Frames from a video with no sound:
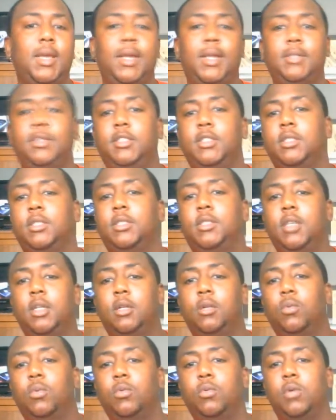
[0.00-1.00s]
just dealing
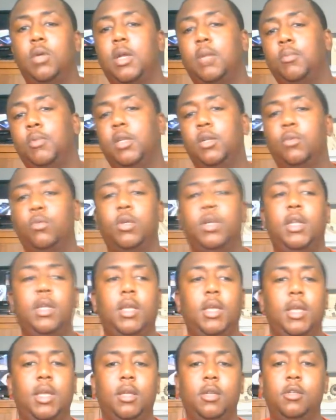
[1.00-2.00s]
with what I'm dealing with
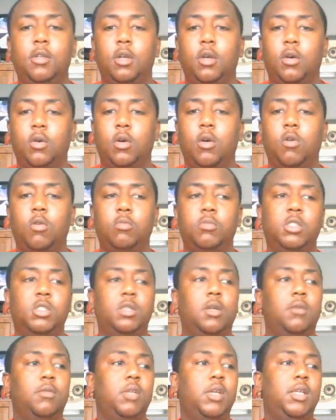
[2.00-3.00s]
at home and stuff
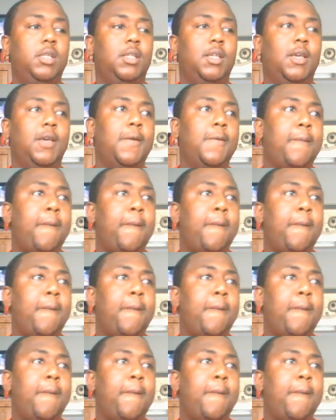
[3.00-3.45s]
like that.